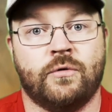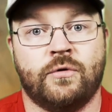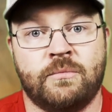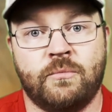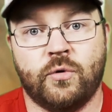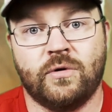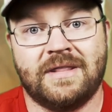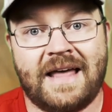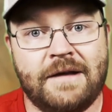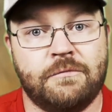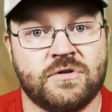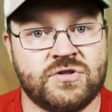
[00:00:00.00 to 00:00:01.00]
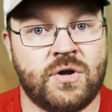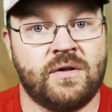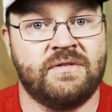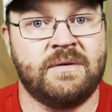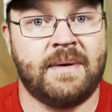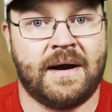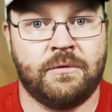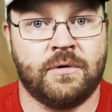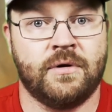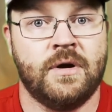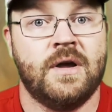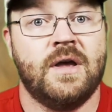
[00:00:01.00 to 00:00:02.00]
or the more light resolving
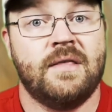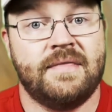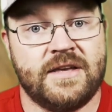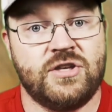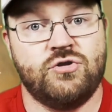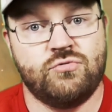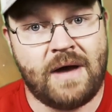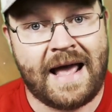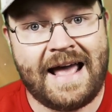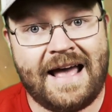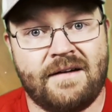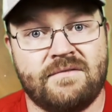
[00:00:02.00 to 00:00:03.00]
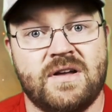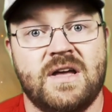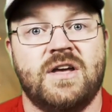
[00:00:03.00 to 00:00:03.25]
power that you have,